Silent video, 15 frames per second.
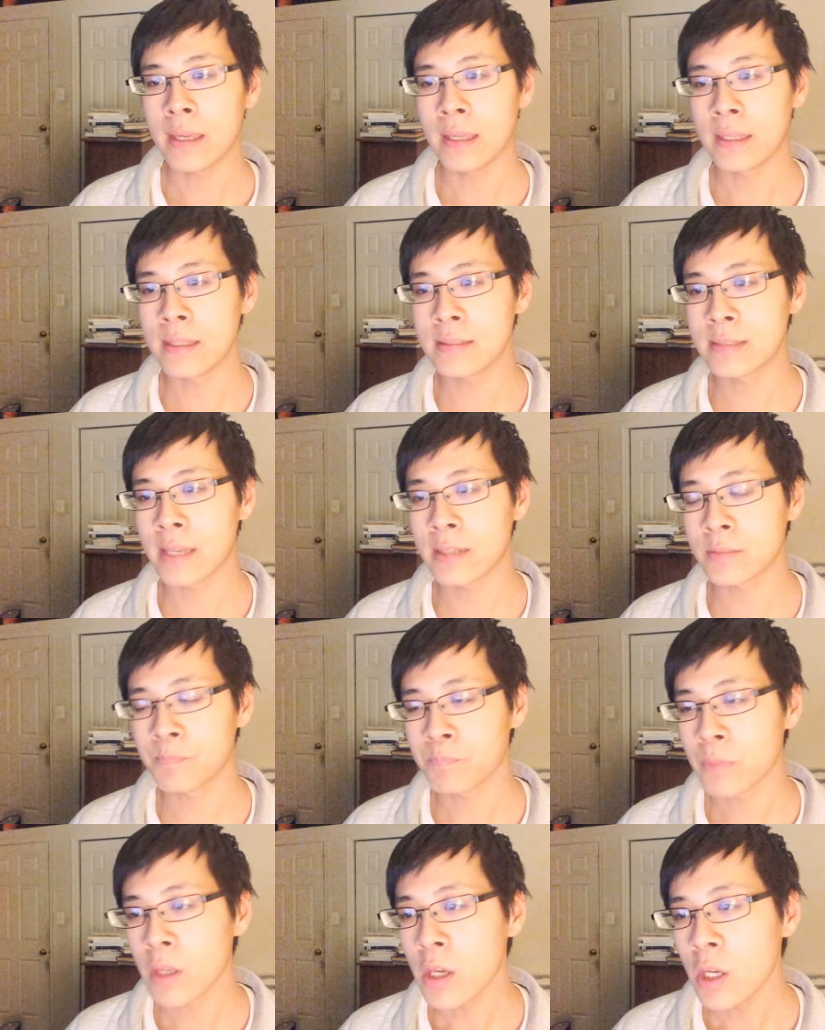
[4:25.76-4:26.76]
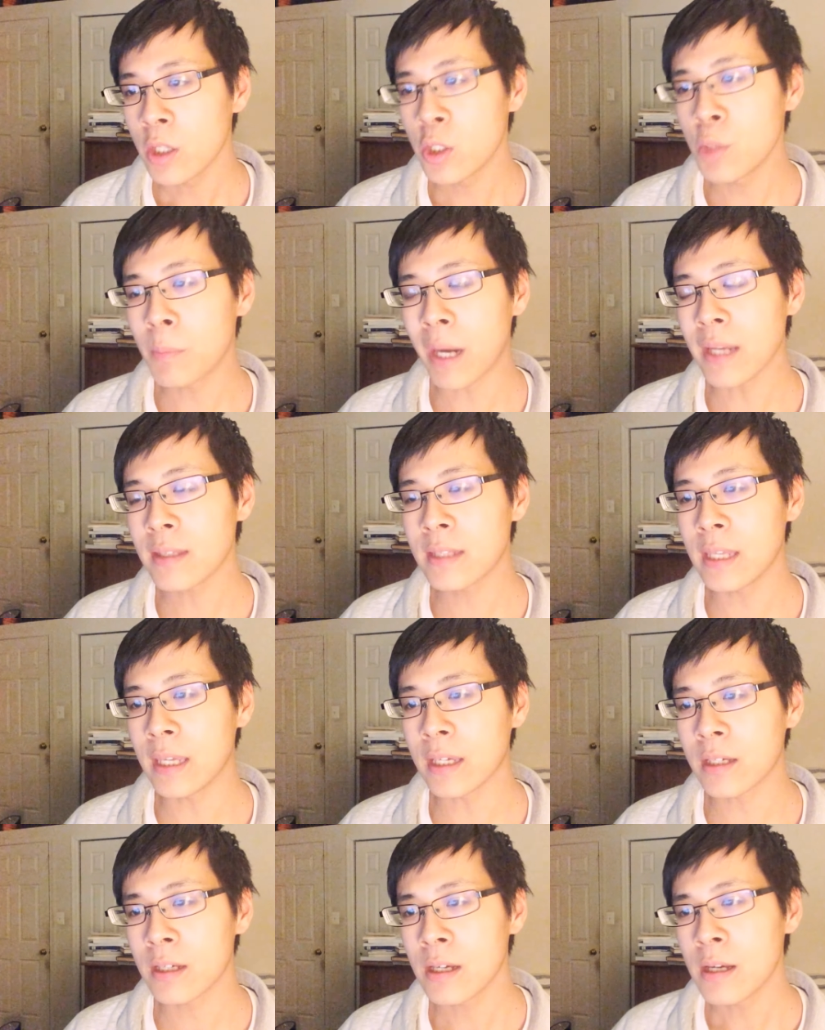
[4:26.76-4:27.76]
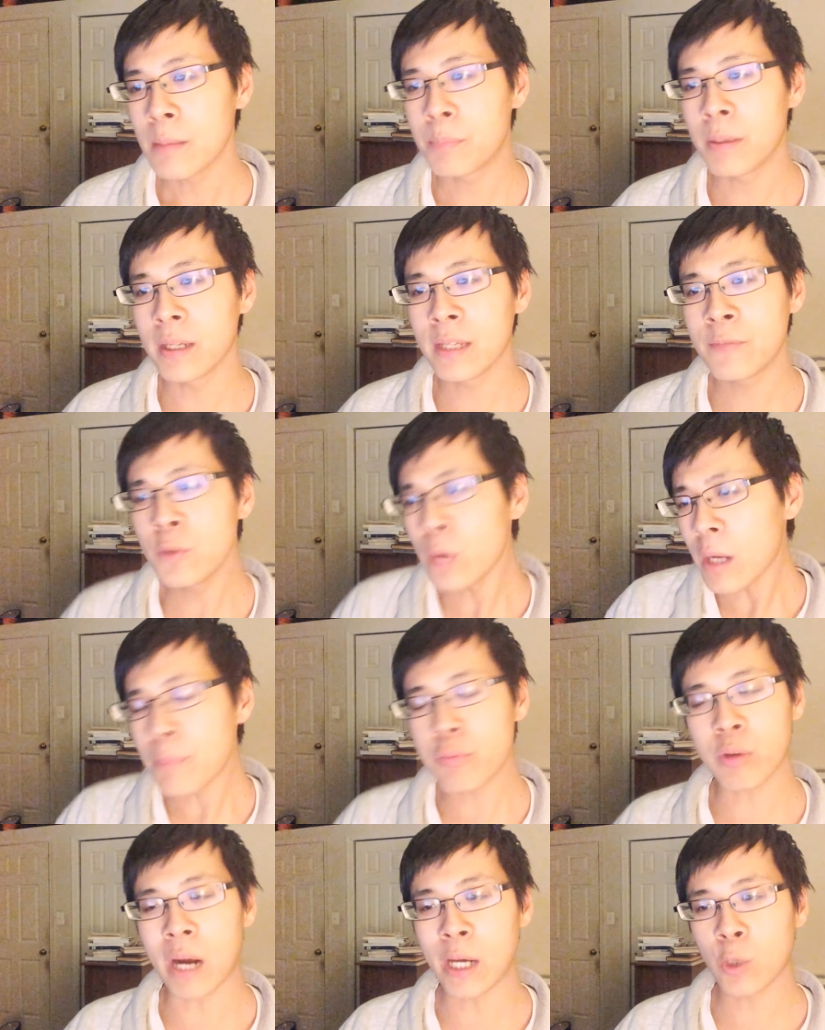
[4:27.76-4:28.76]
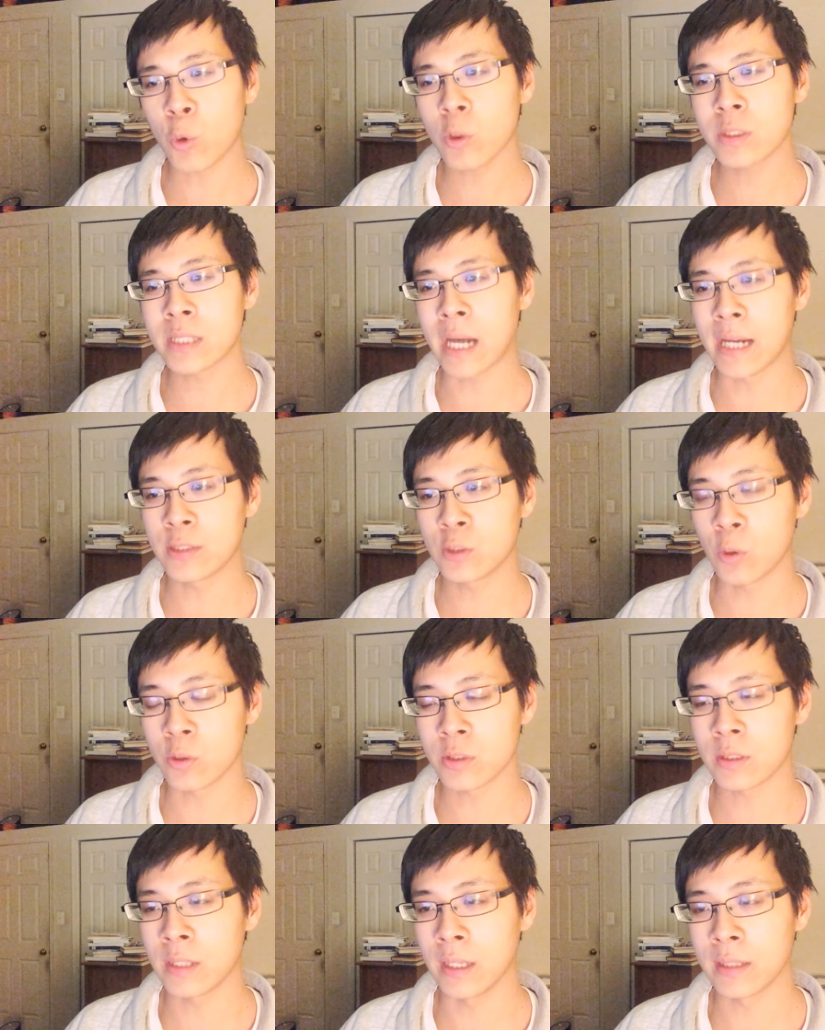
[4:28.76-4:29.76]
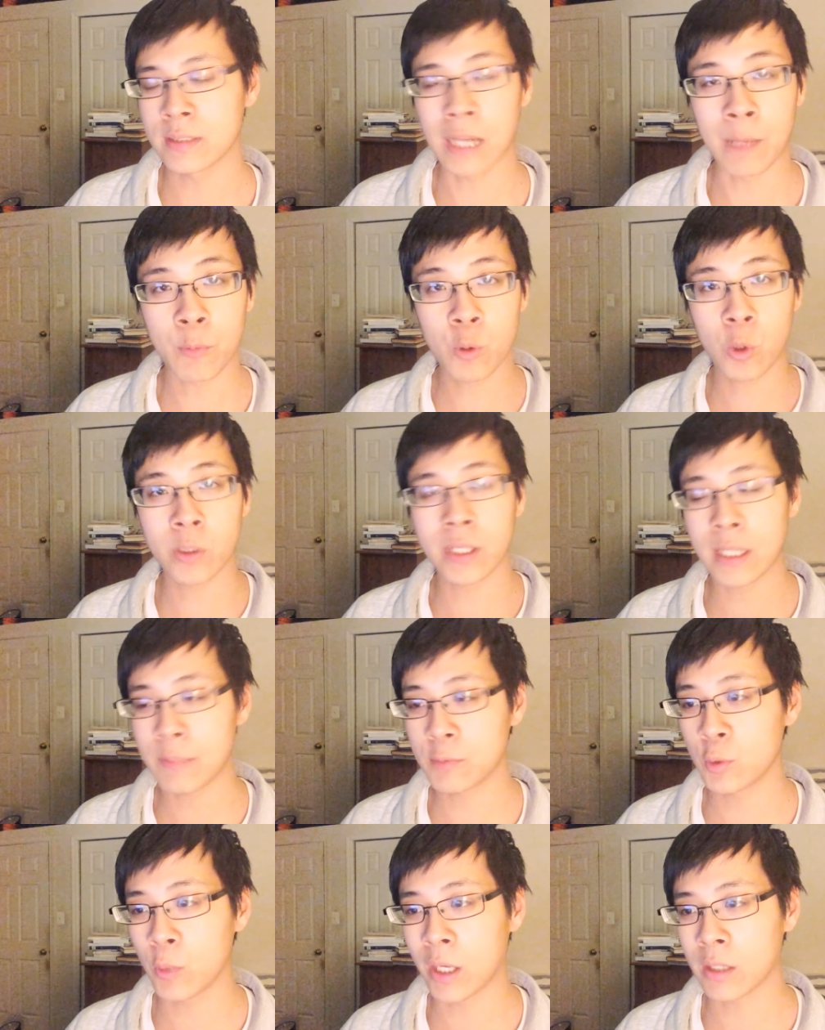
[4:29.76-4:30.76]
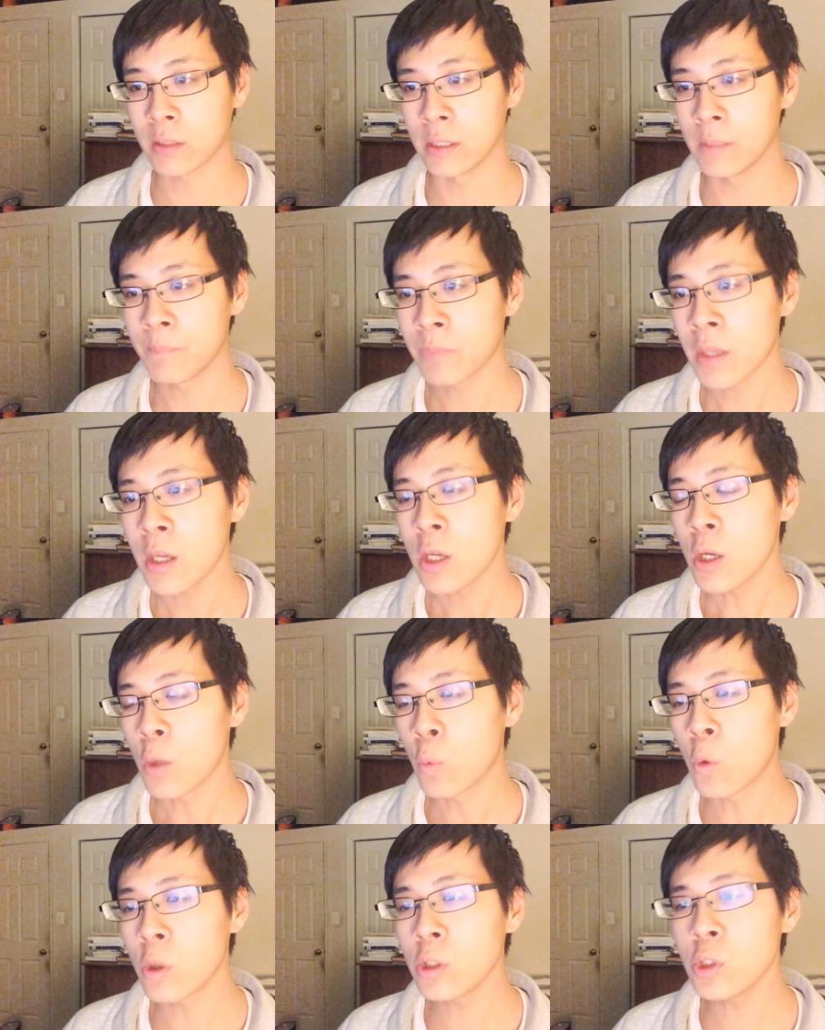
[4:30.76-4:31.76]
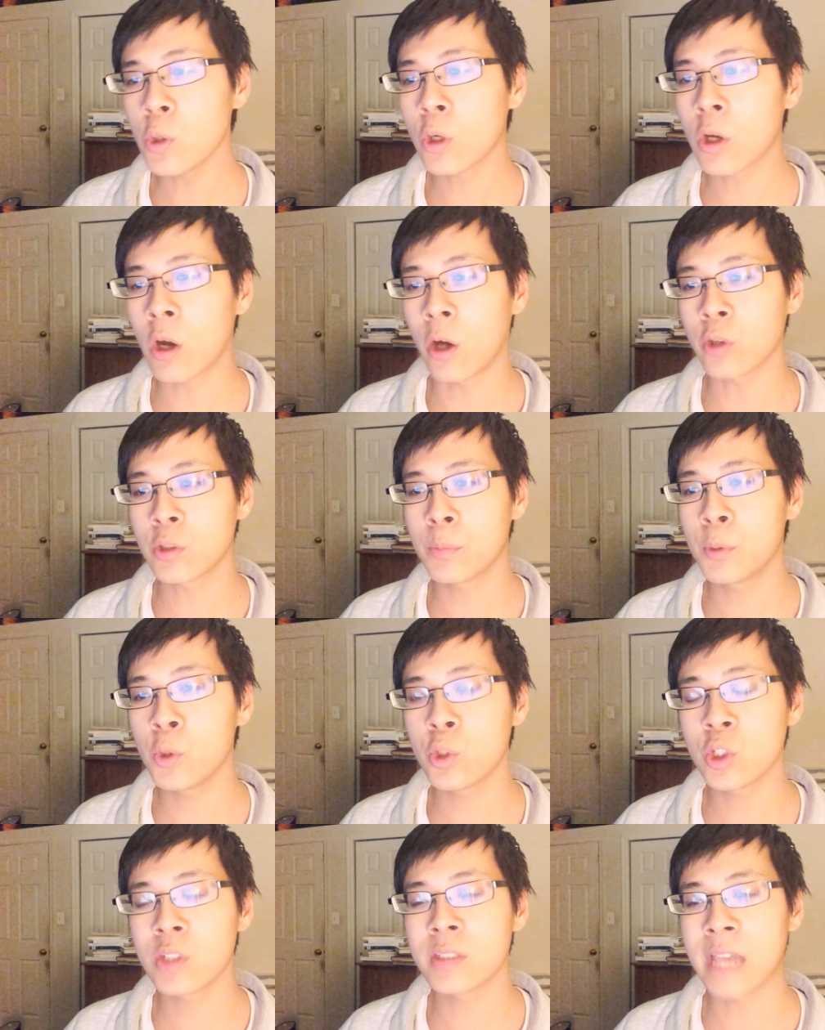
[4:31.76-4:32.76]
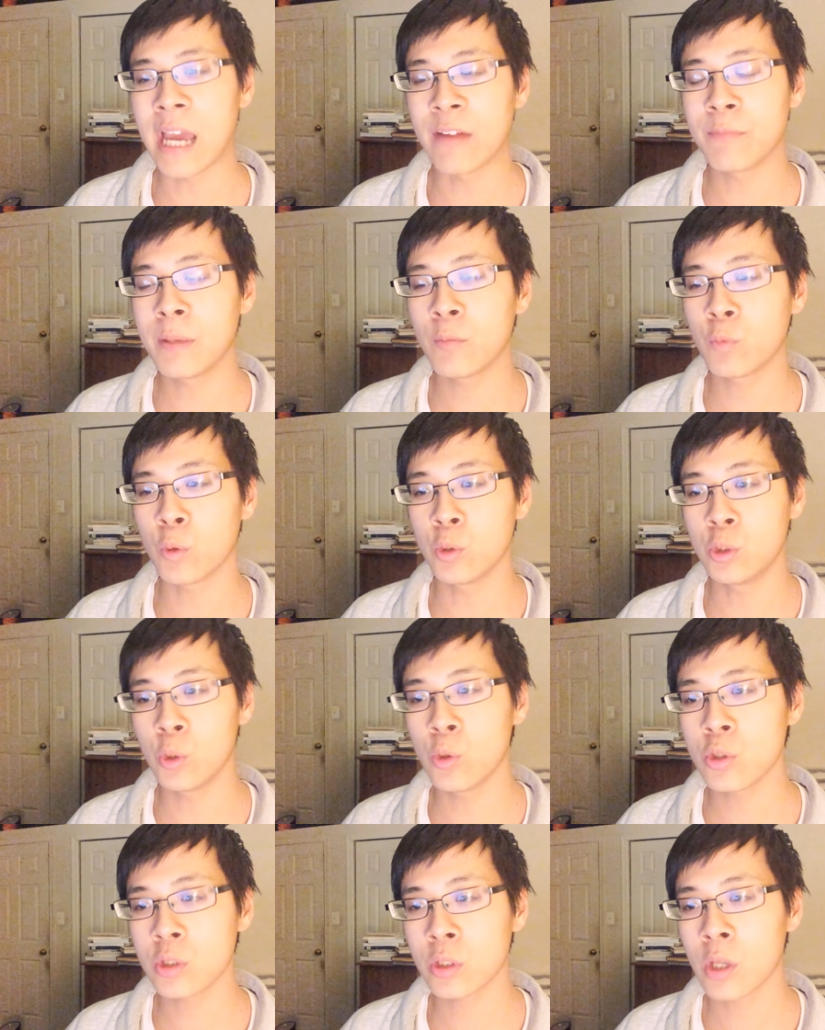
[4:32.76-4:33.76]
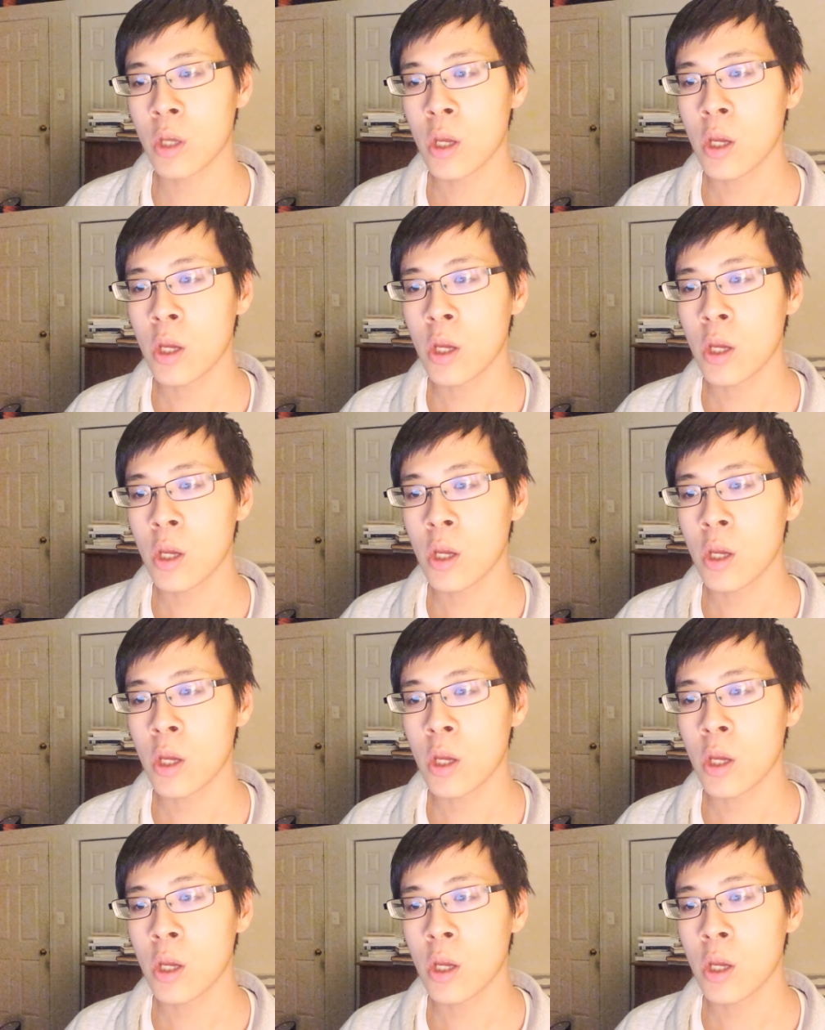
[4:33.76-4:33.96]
He says, You might think, but if you had prioritized those things, I'm quoting him directly, wouldn't your contributions have been reduced?